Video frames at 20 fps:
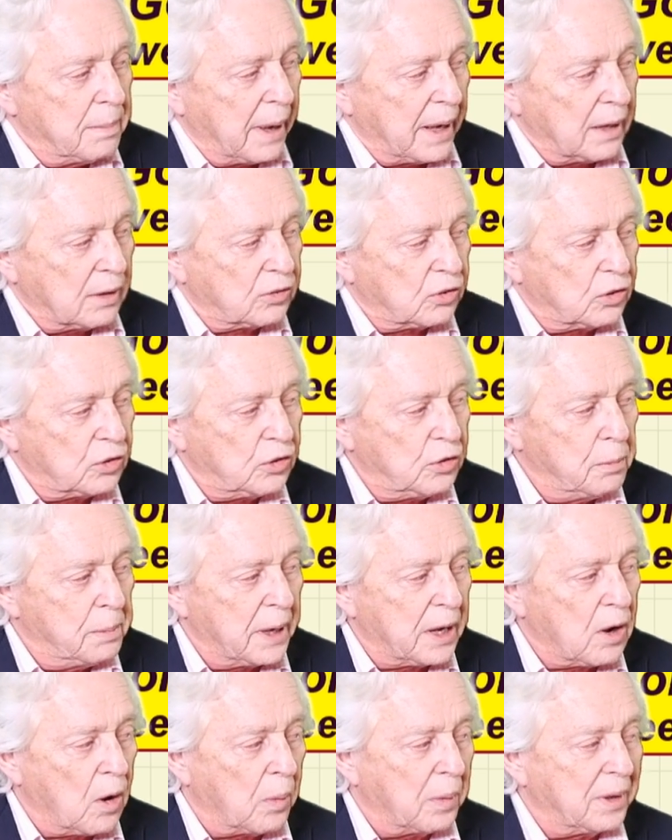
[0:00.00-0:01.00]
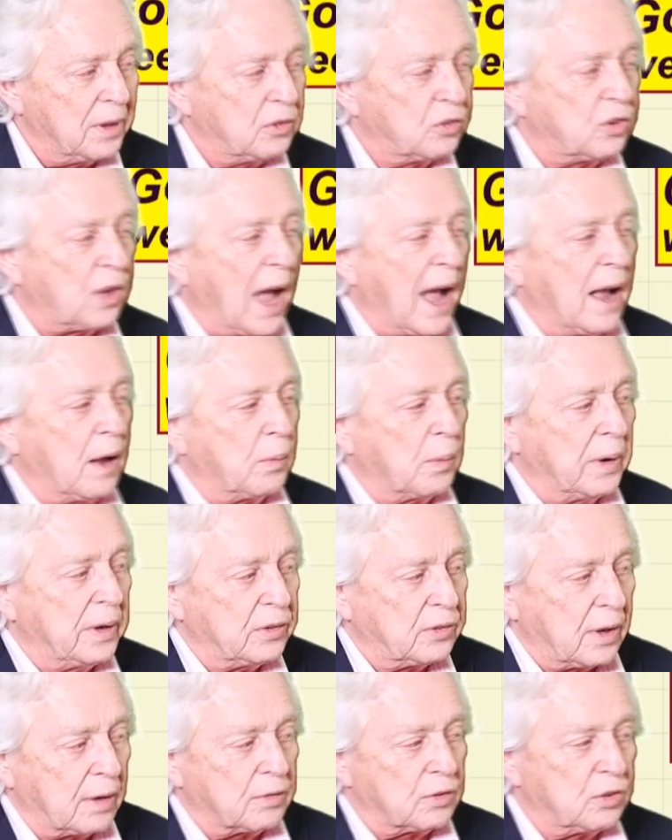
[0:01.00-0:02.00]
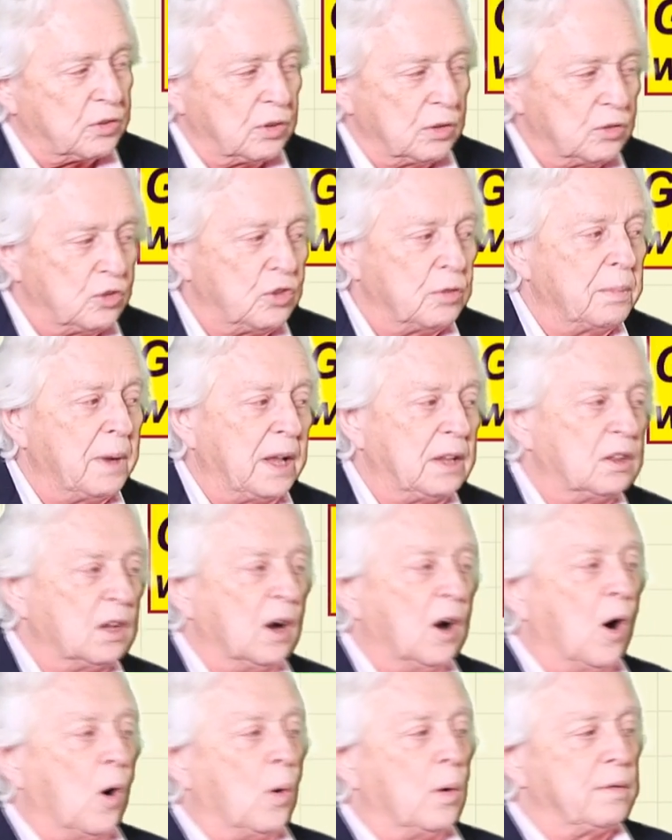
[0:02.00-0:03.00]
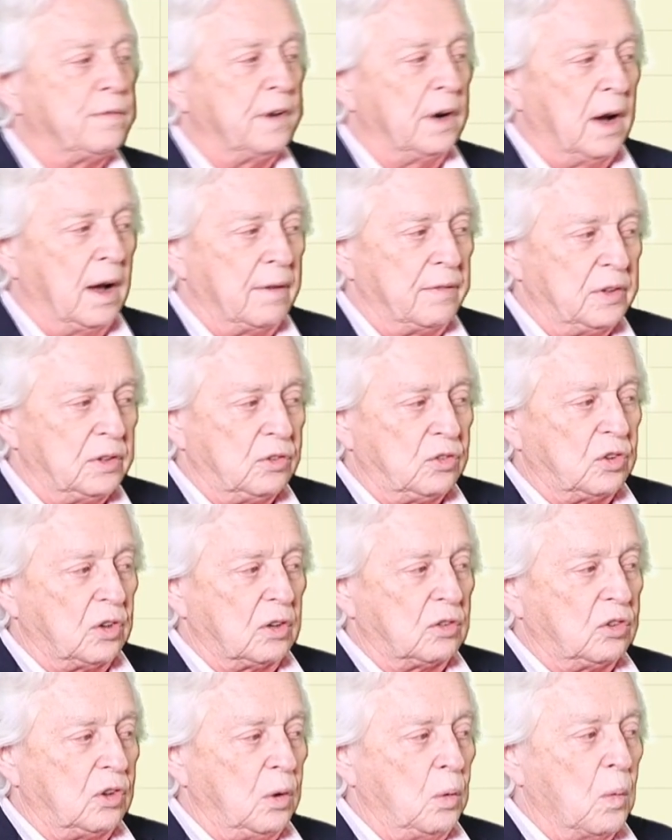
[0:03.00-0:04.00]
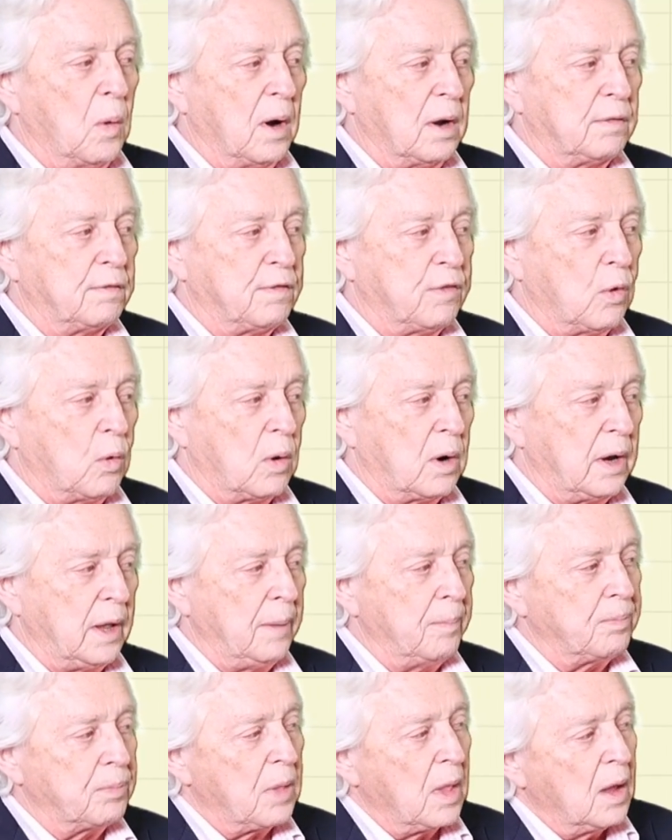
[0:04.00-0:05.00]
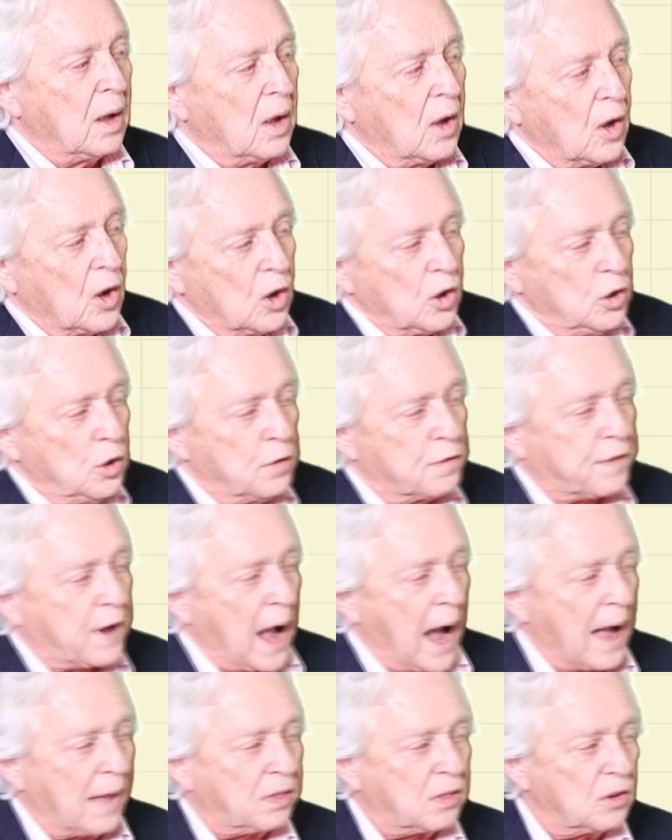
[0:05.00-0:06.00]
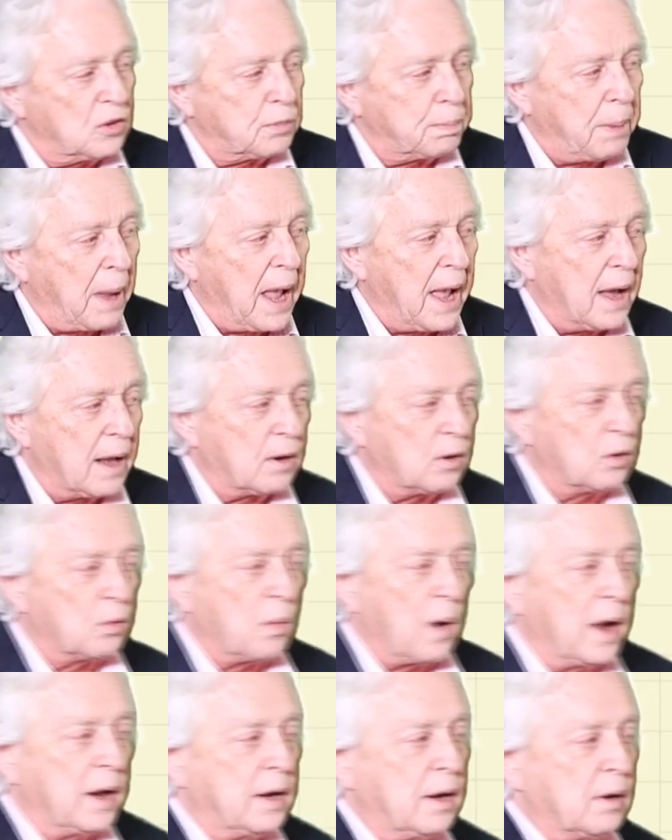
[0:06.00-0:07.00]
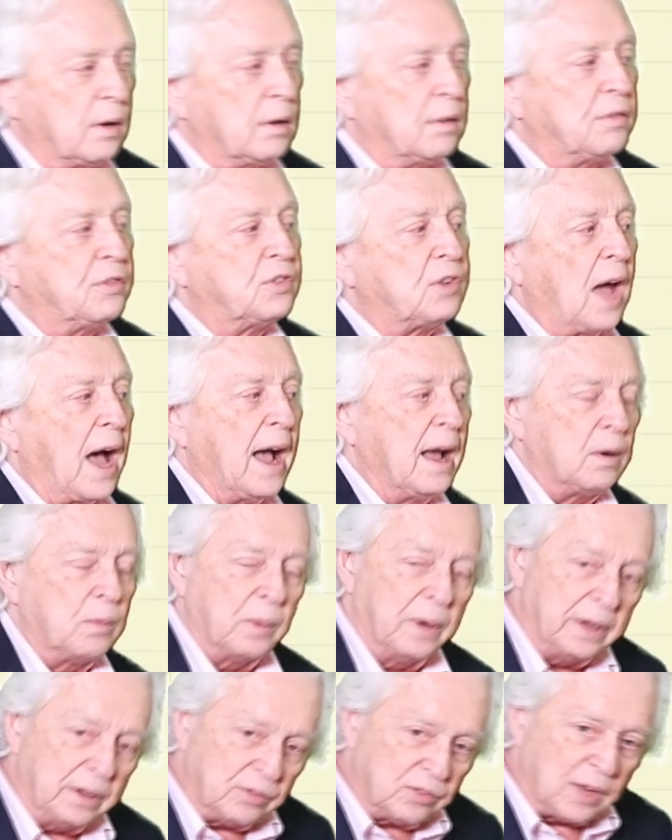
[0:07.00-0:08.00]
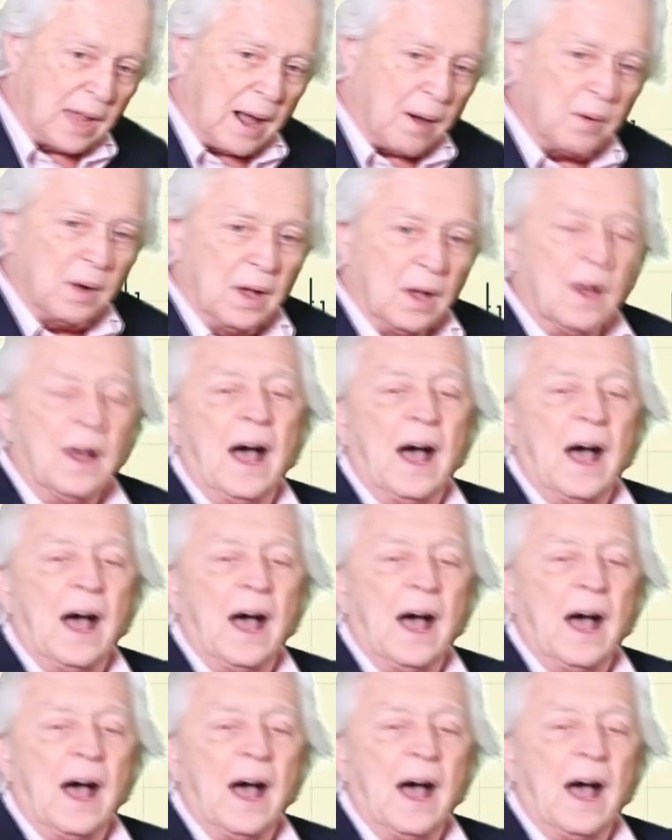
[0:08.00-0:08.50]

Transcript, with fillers: basis, you've been going sideways ever since you made the low of 1161.40. You've got this pattern right here of sideways. Now,